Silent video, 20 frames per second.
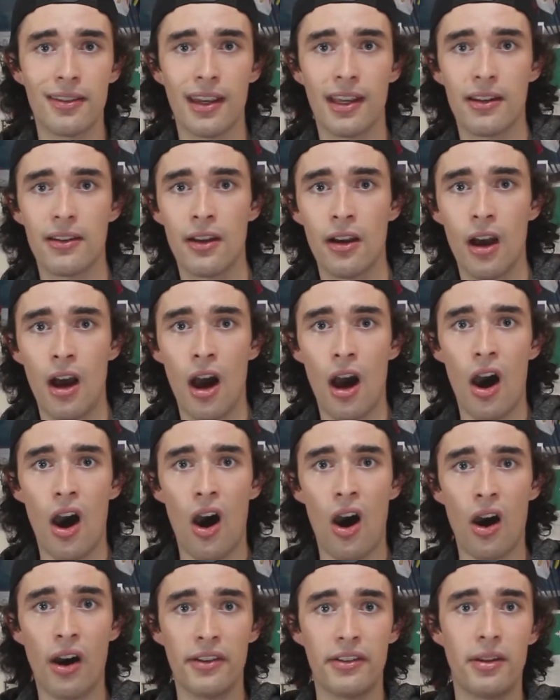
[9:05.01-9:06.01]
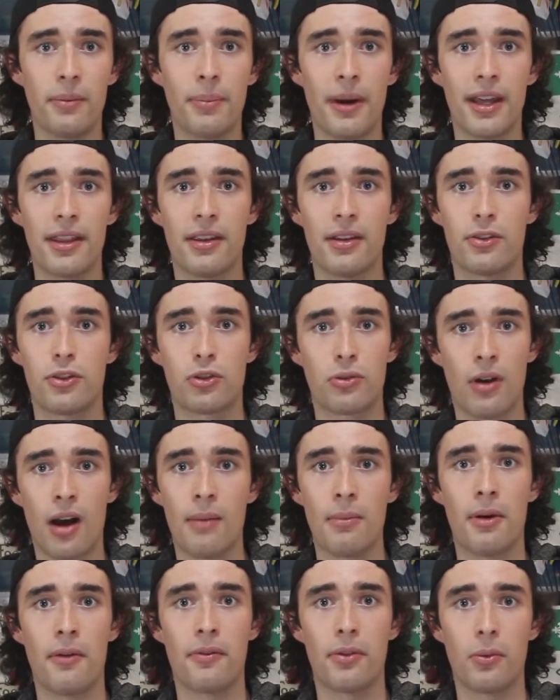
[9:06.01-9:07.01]
and haunted by the
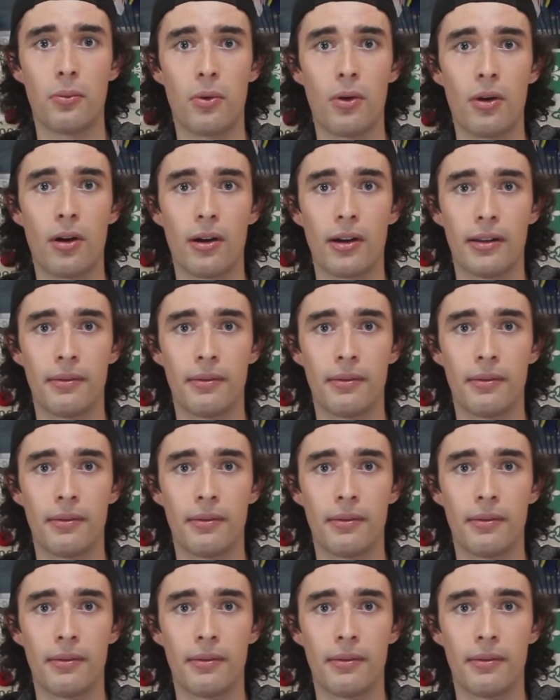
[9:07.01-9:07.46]
trauma of the war,